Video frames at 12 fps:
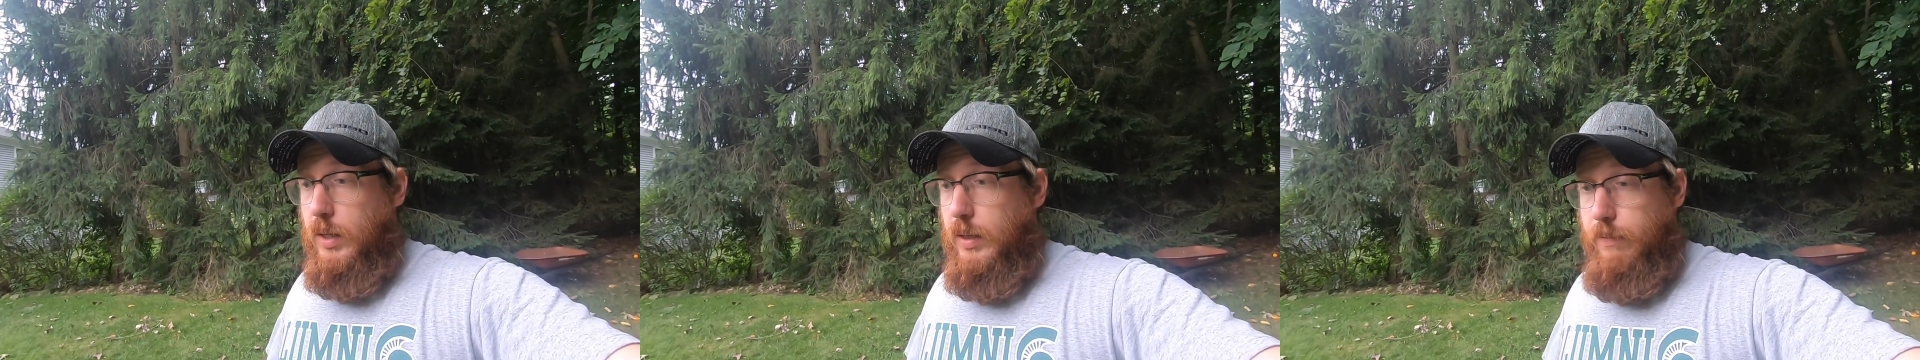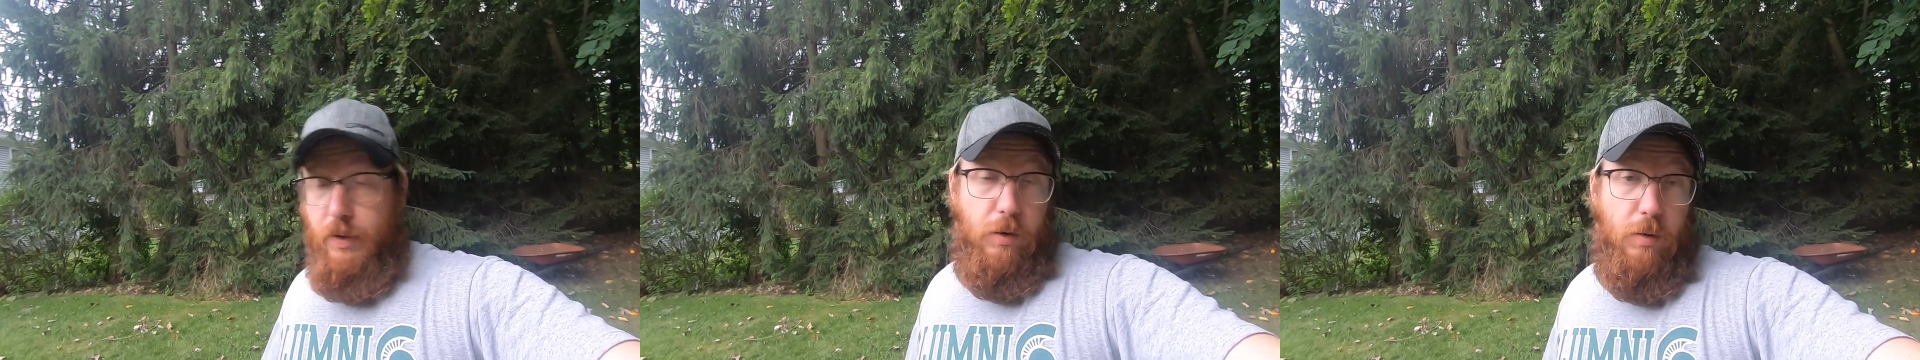
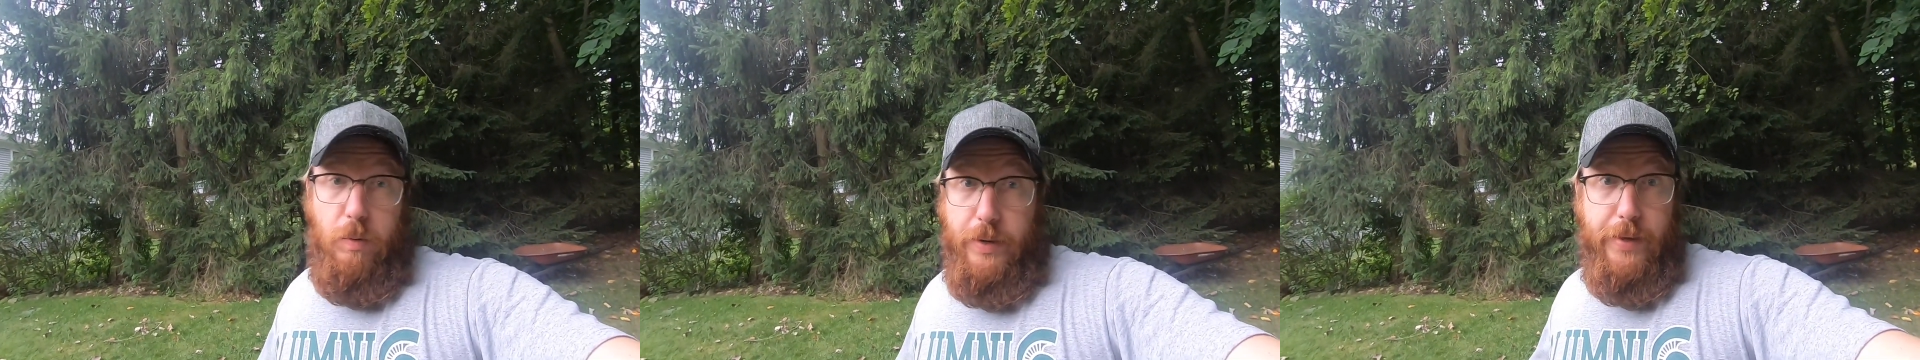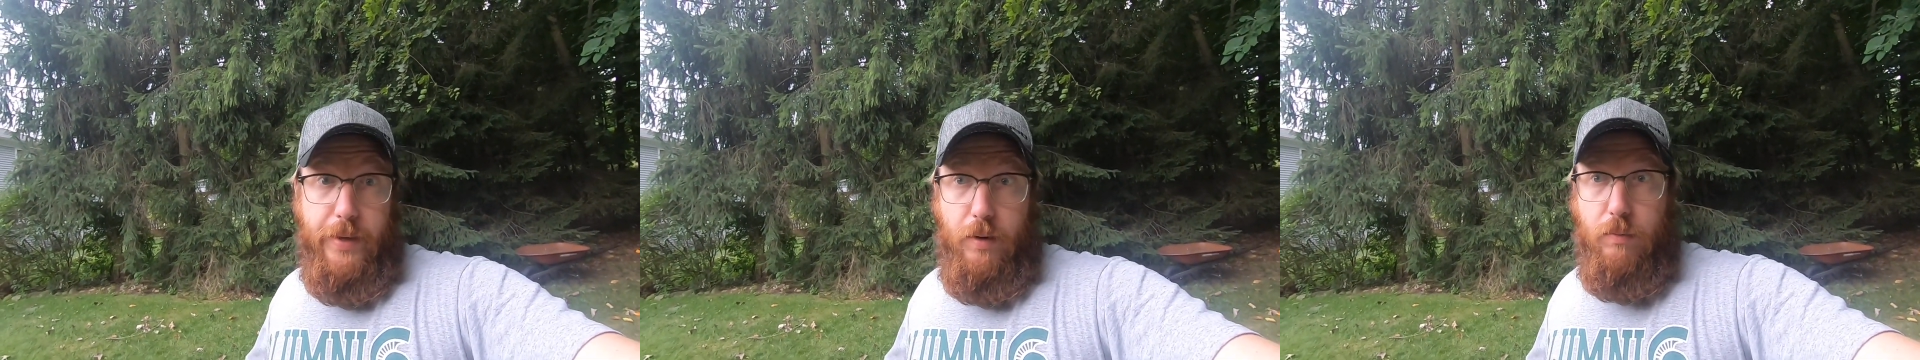figured, why
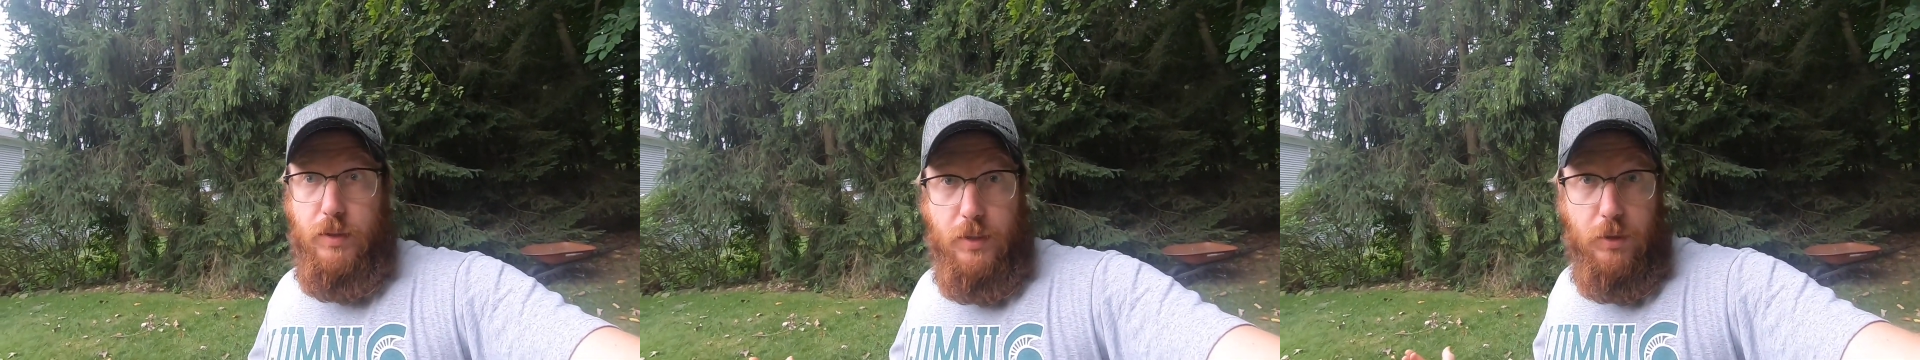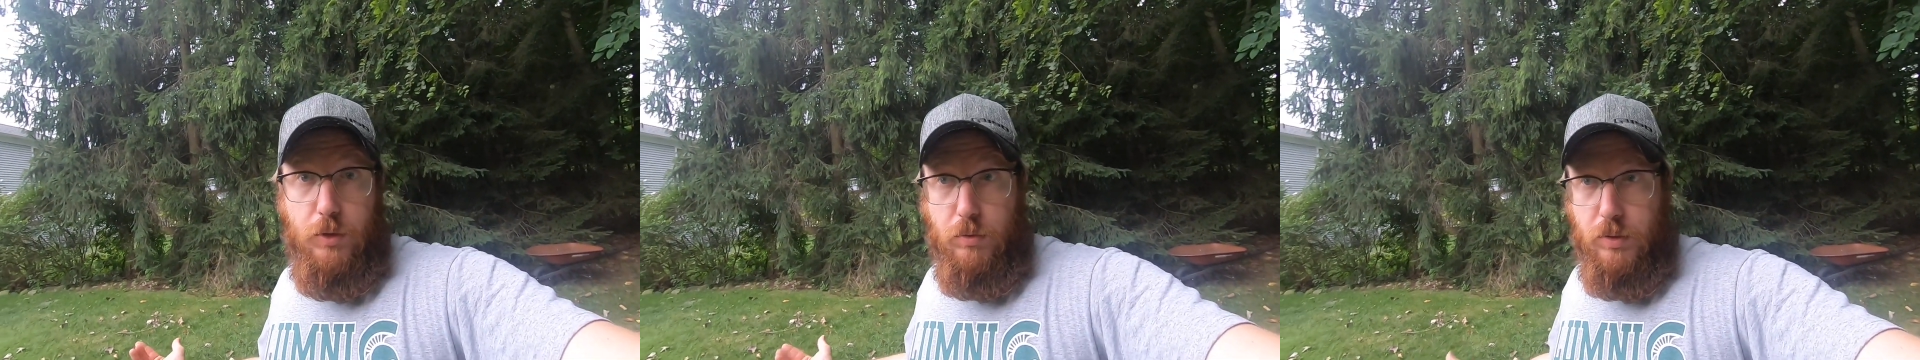not with the
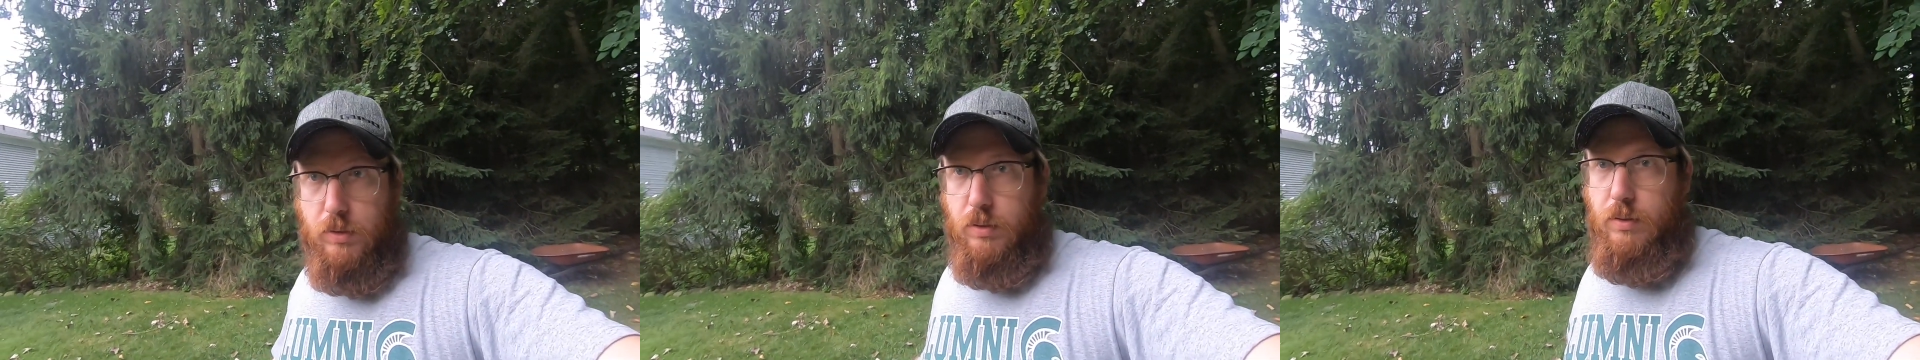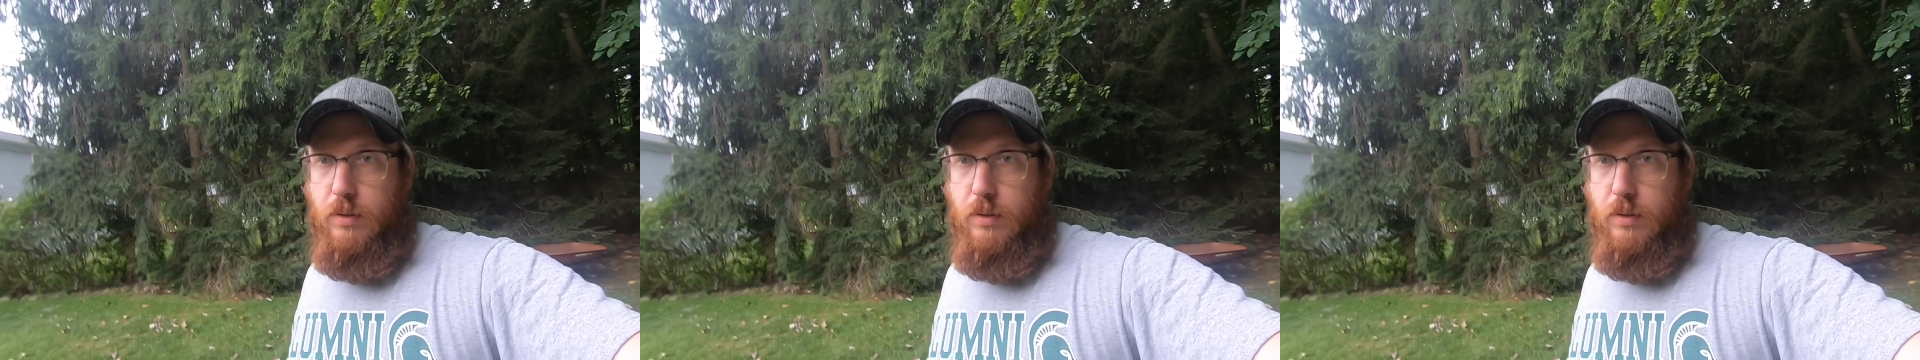goose?